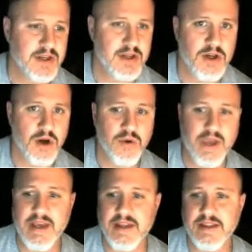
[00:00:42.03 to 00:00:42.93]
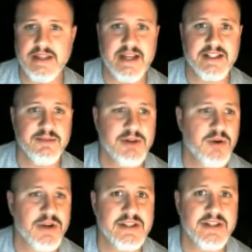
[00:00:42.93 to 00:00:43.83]
Okay, the next number
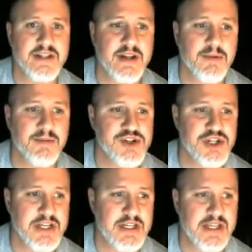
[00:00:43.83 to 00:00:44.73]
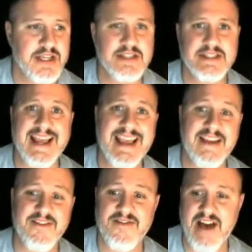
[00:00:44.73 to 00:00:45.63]
going into the number machine is a
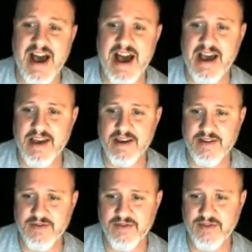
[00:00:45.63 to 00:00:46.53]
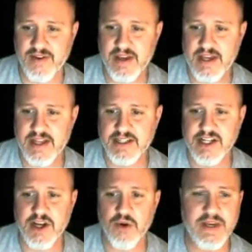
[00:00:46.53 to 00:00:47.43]
5. It's going
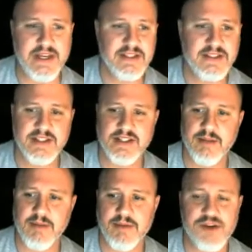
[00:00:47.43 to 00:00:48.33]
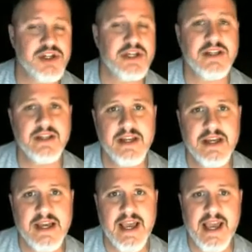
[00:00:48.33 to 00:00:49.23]
to go into the number machine,
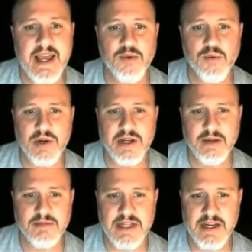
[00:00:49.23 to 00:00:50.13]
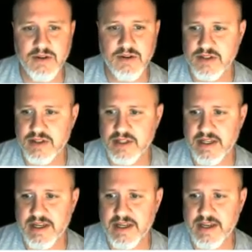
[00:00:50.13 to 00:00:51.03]
and when it comes out,
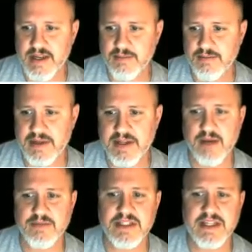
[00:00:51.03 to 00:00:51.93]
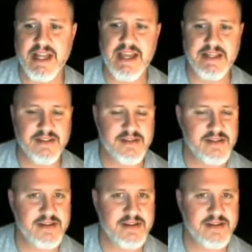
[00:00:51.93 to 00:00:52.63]
it becomes an 8.